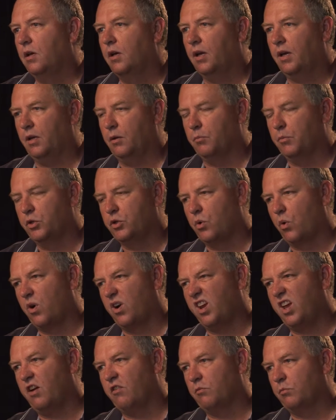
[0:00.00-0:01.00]
and the
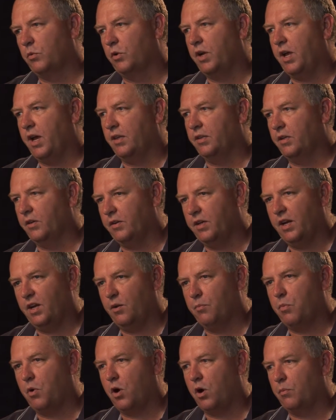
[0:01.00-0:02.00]
majority of them were down there in that
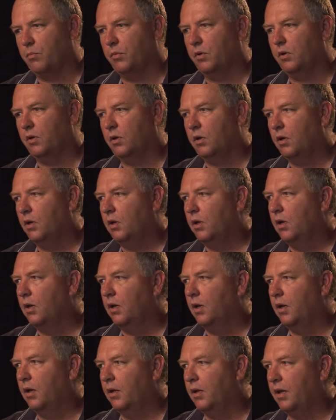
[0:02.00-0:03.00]
department,
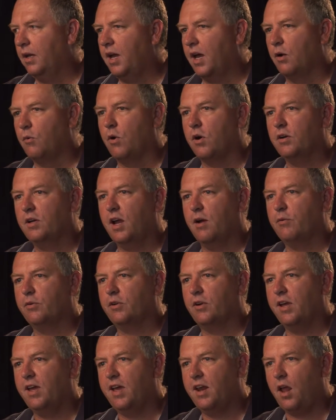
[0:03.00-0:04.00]
they kind of walked out with
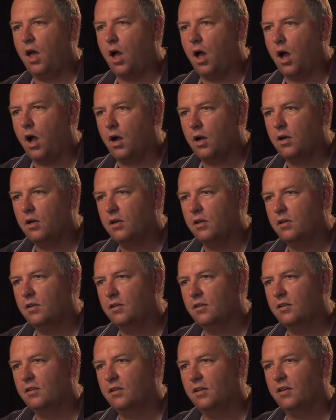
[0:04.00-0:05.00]
their head hung.
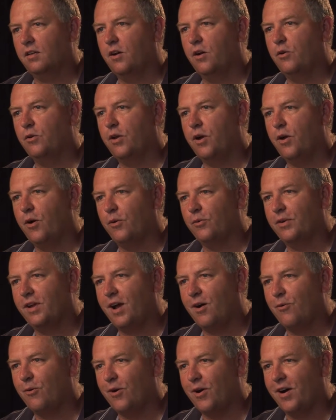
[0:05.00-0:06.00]
Like, oh no,
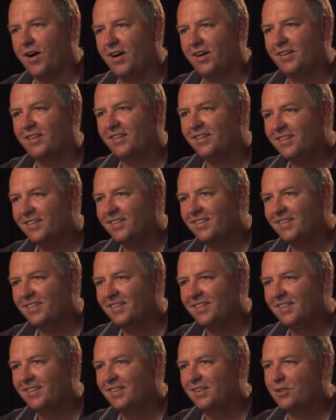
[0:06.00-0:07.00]
now what?
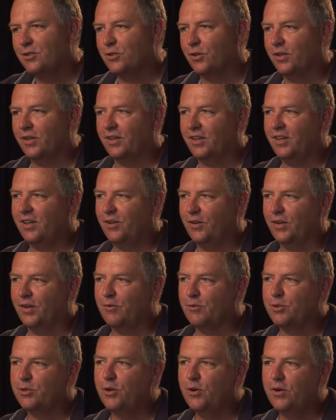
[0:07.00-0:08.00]
So that, you know, there
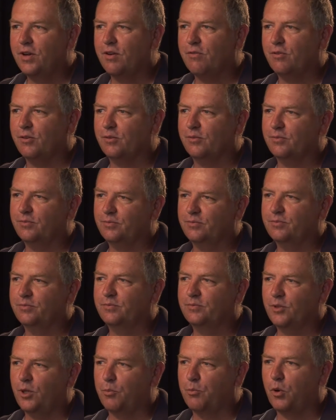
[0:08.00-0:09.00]
was two different
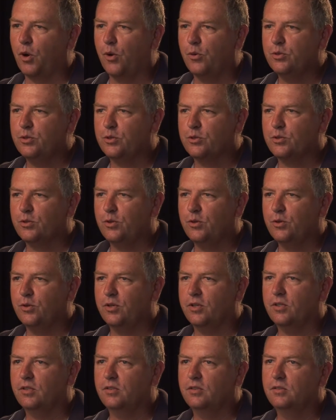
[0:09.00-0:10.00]
approaches to
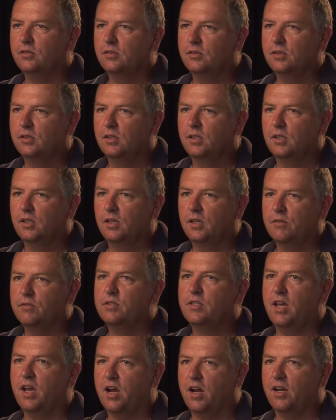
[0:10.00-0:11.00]
it. It was
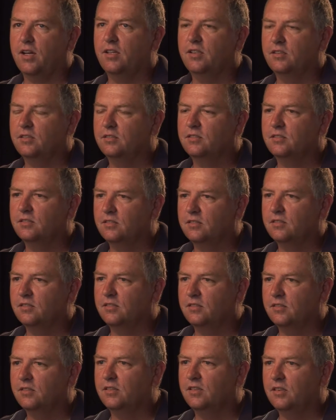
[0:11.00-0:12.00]
scary. It
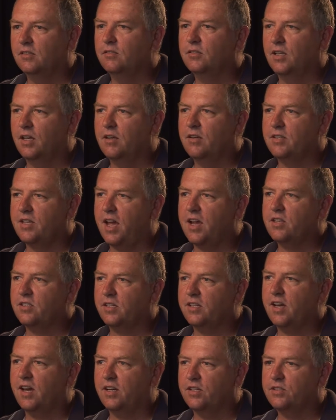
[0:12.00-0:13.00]
was
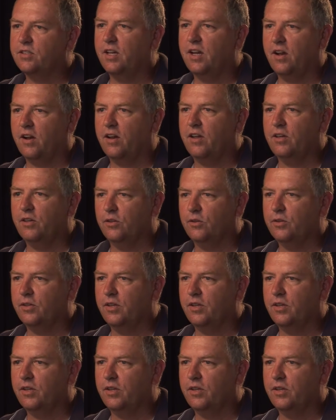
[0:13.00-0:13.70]
actually kind of scary, you